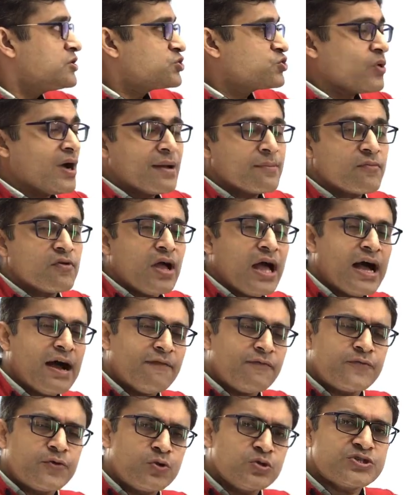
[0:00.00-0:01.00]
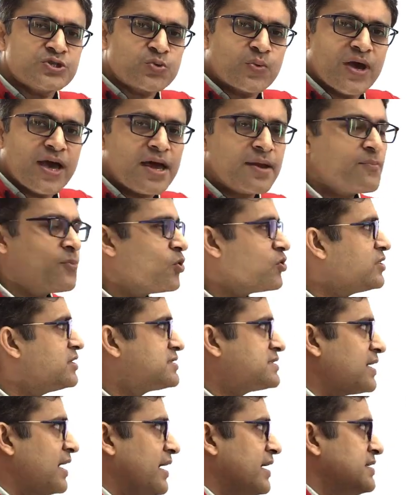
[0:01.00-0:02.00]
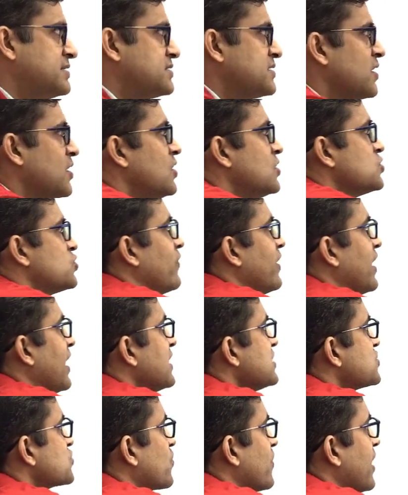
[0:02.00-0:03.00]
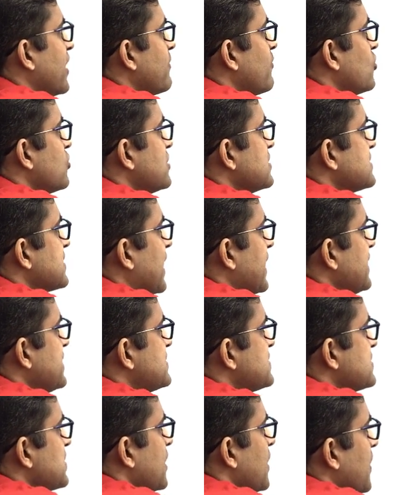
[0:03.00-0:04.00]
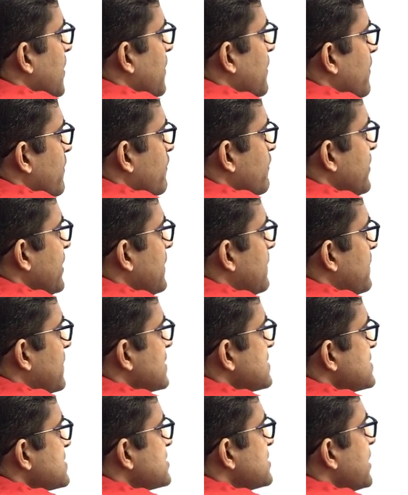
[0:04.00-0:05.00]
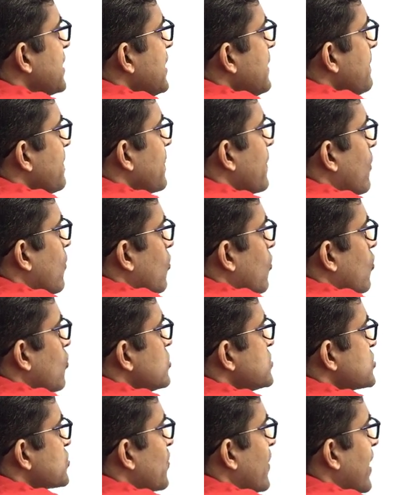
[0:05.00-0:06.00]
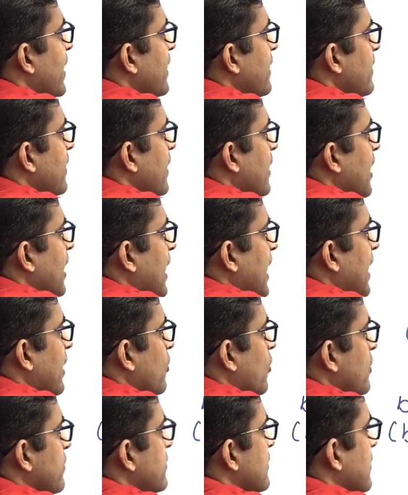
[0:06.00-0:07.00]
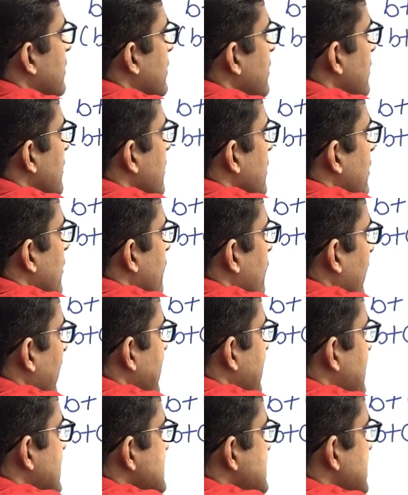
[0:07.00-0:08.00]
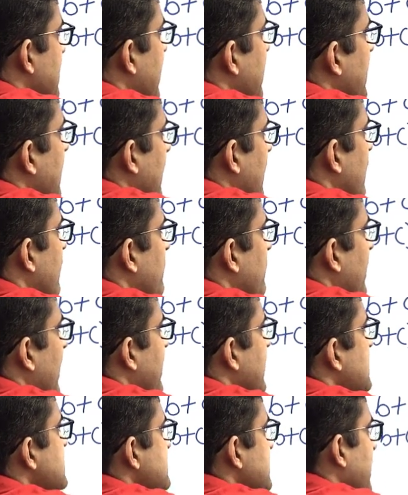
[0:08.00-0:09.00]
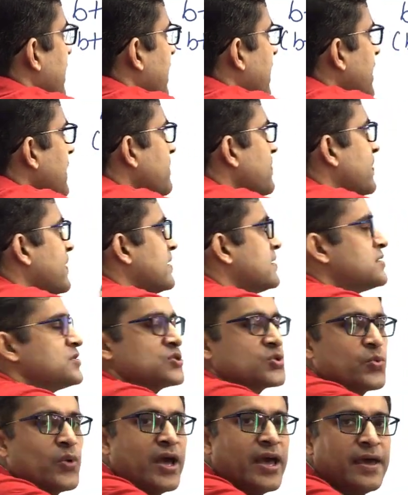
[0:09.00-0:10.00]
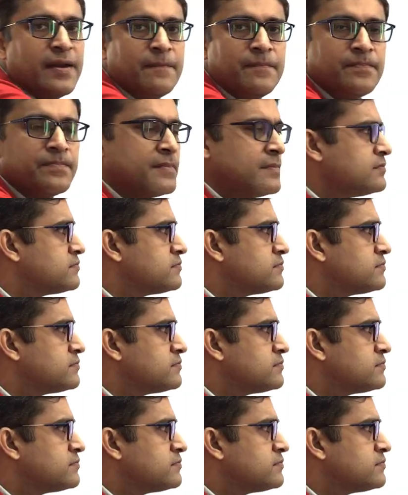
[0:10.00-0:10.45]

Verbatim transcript: So I have to square both the sides. So when I square both the sides, B plus C whole square and on the right hand side I have minus A square.